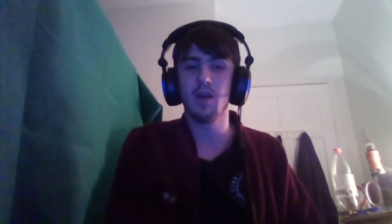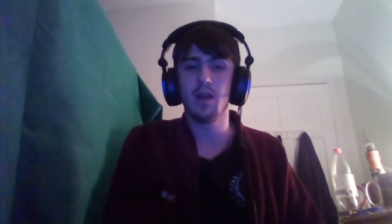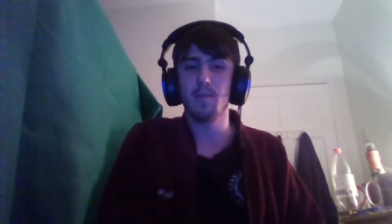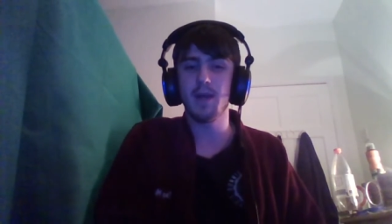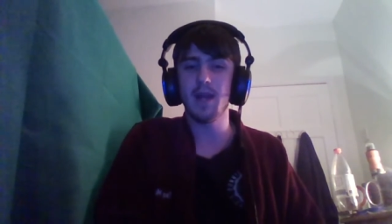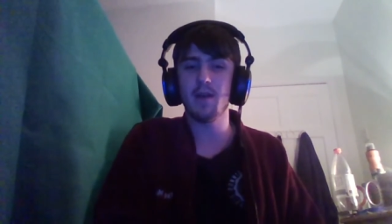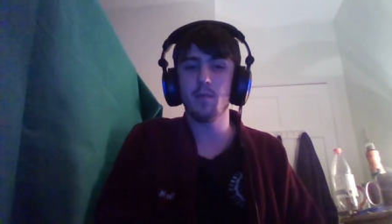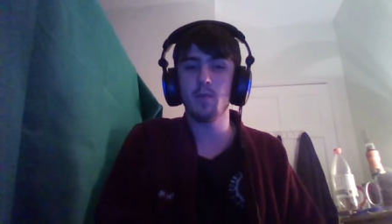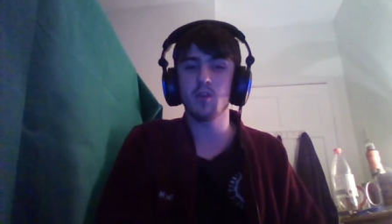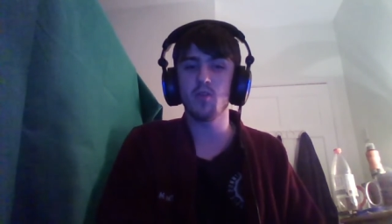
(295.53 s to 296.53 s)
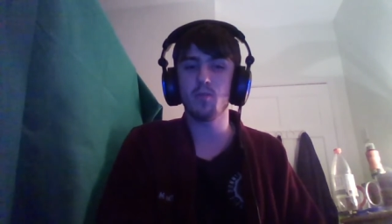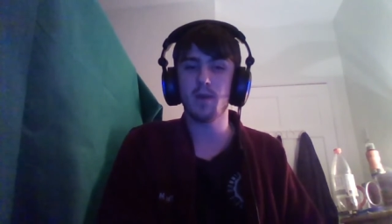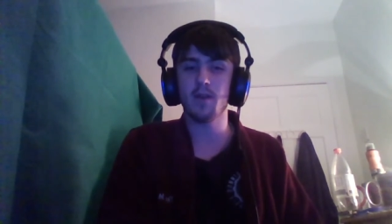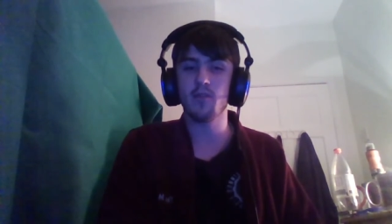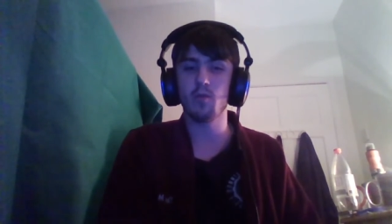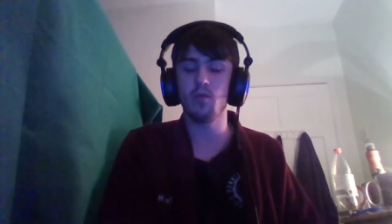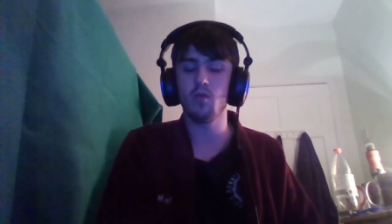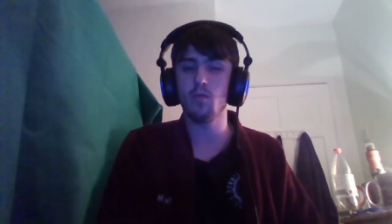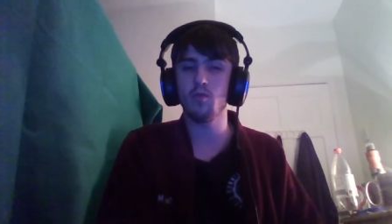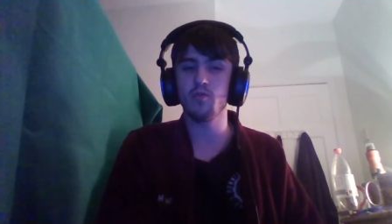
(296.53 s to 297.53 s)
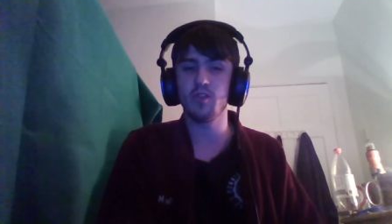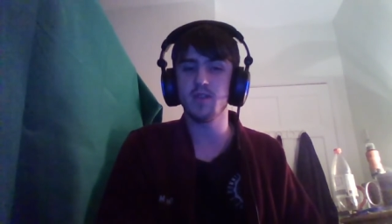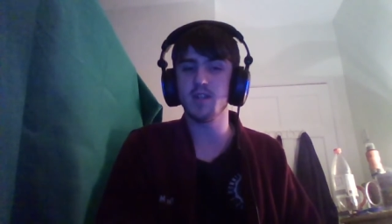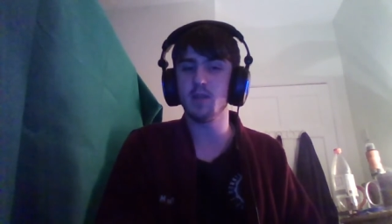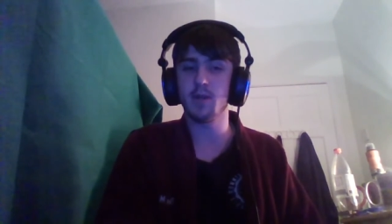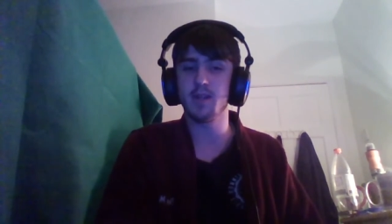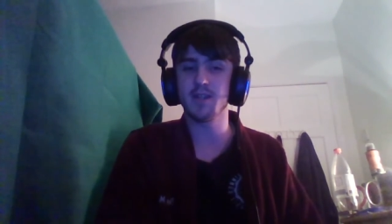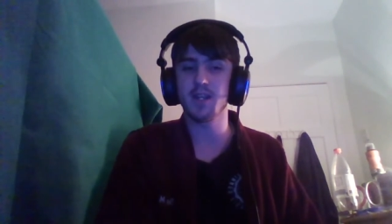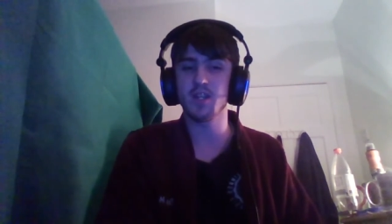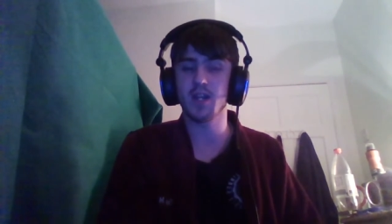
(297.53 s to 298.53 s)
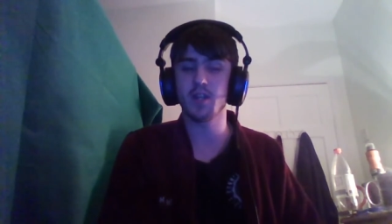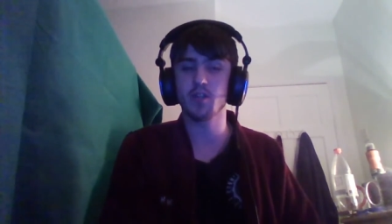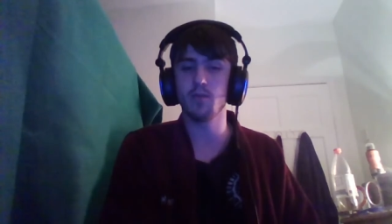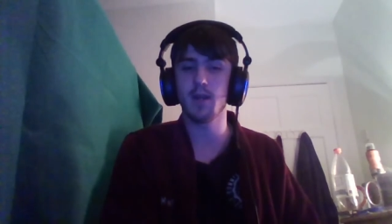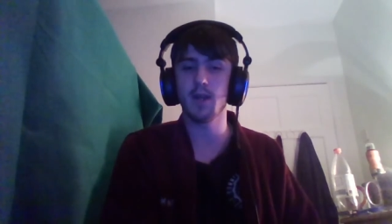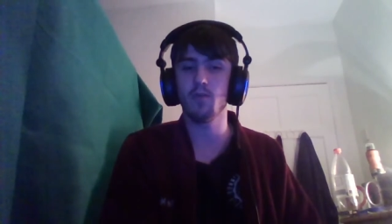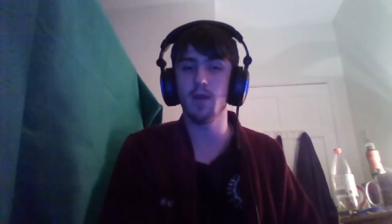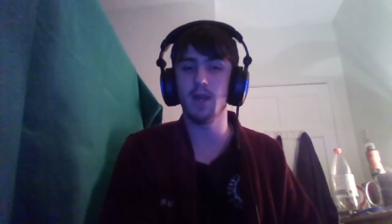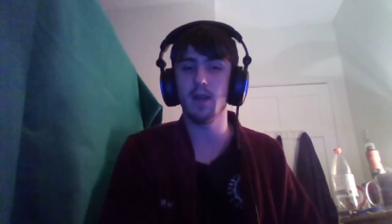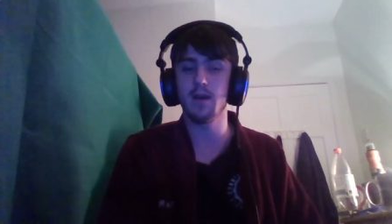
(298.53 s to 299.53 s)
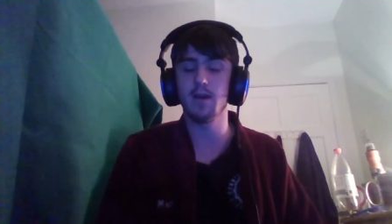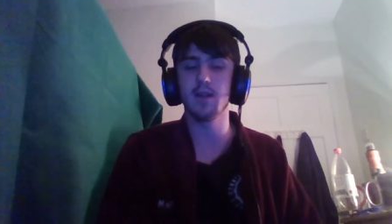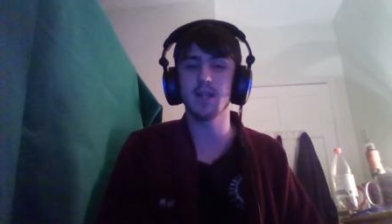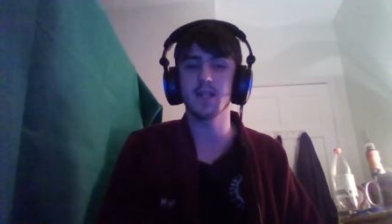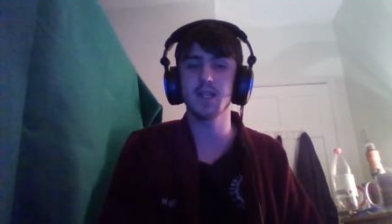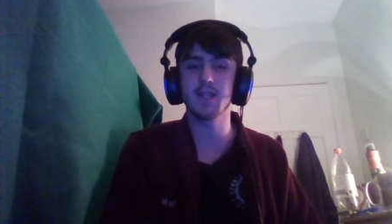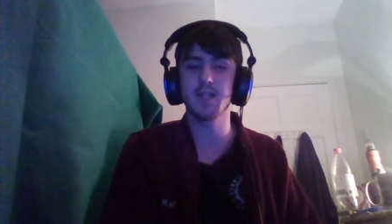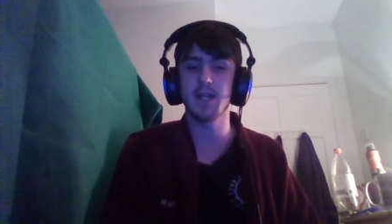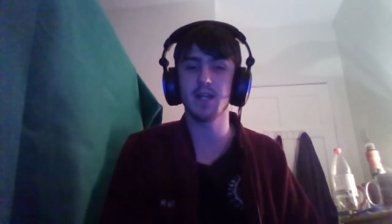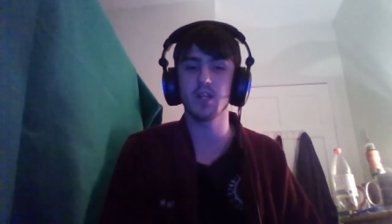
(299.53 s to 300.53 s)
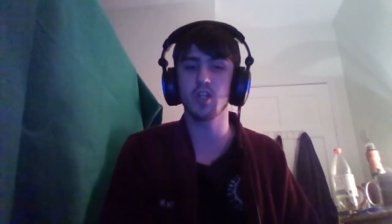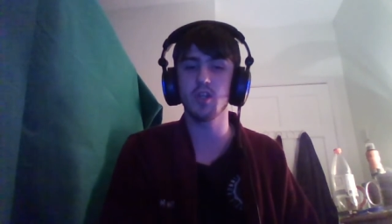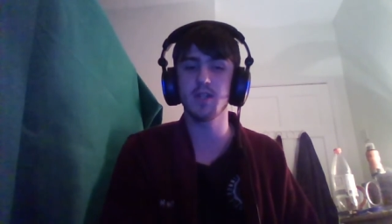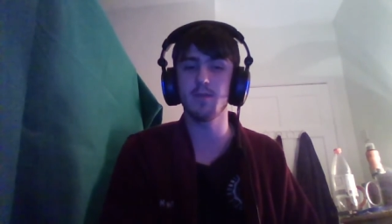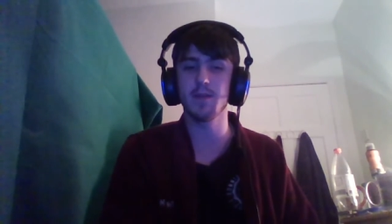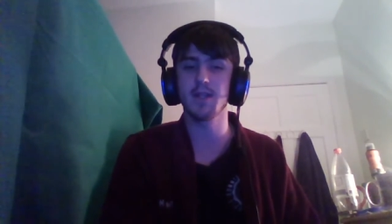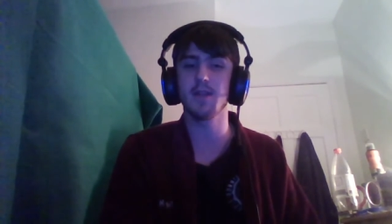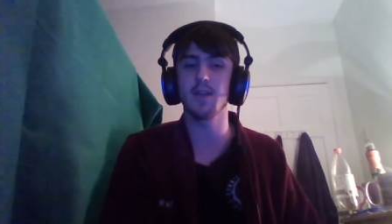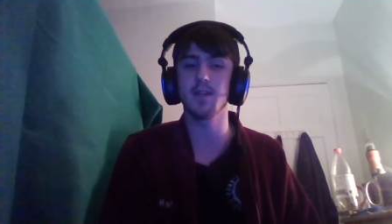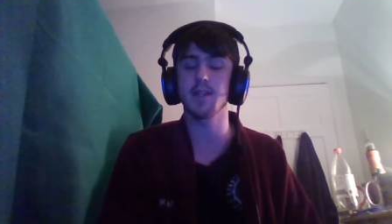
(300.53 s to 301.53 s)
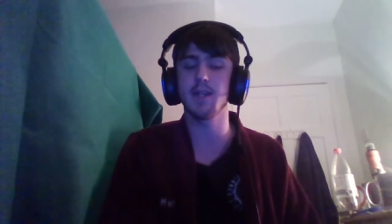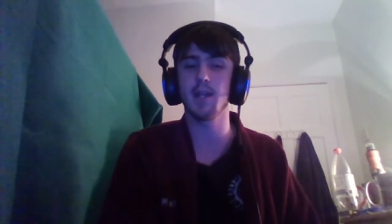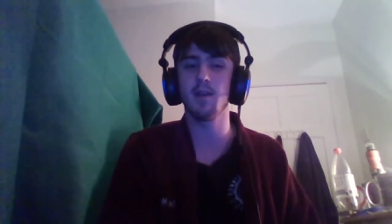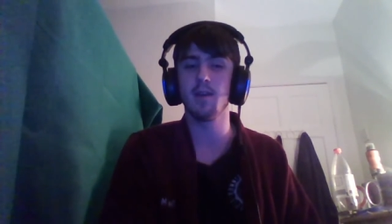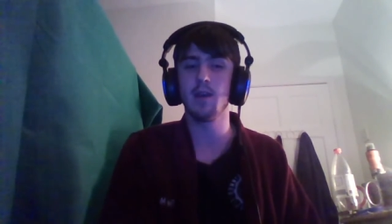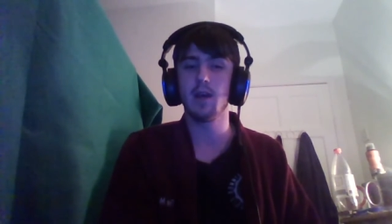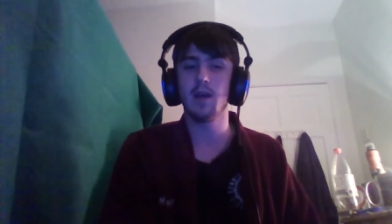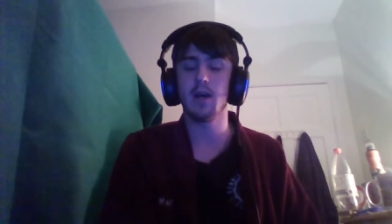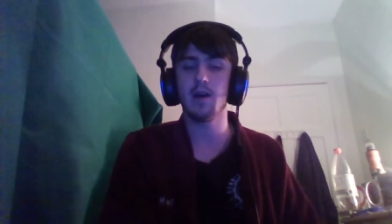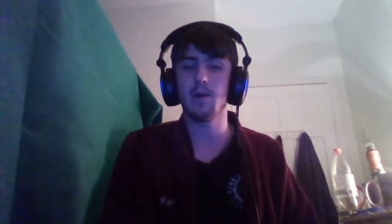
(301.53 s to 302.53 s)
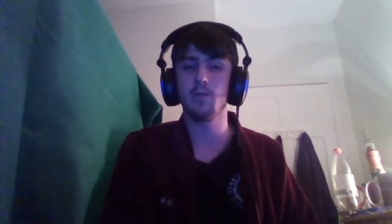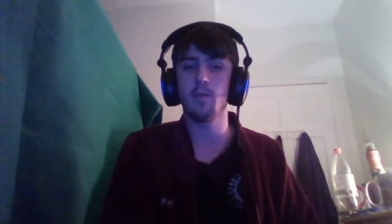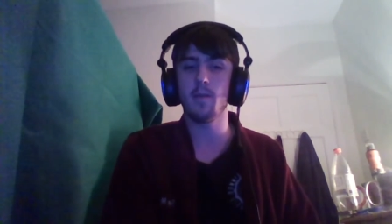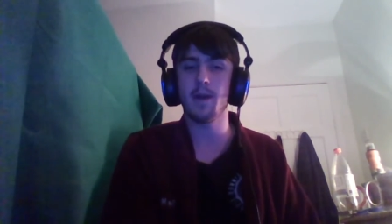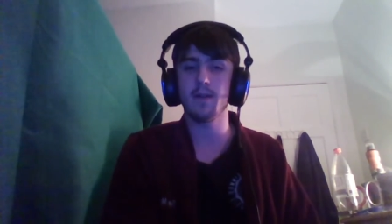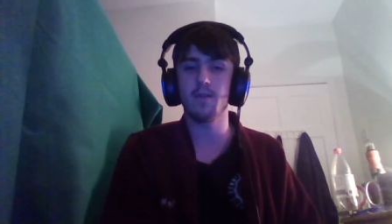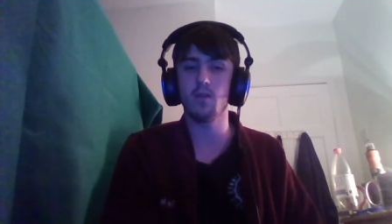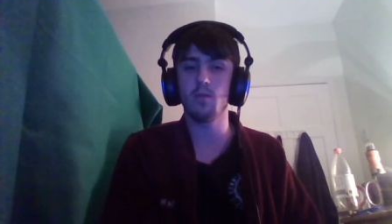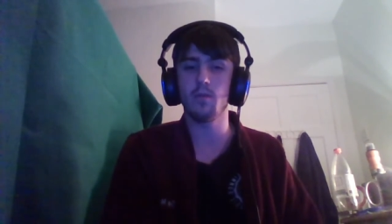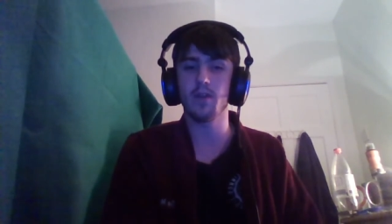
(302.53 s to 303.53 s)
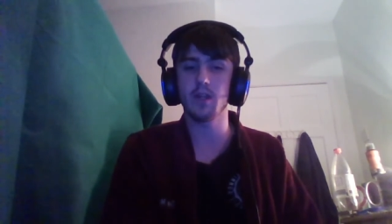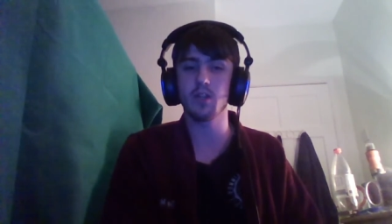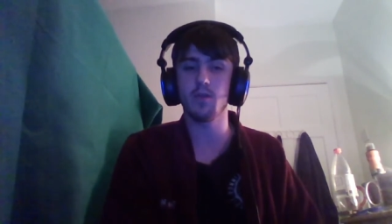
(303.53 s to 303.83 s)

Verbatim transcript: But yeah, it'll be just back to a normal Tuesday and Wednesday schedule next week, uh, next Thursday, next Tuesday, Wednesday, Thursday. Uh, we'll be back to a normal schedule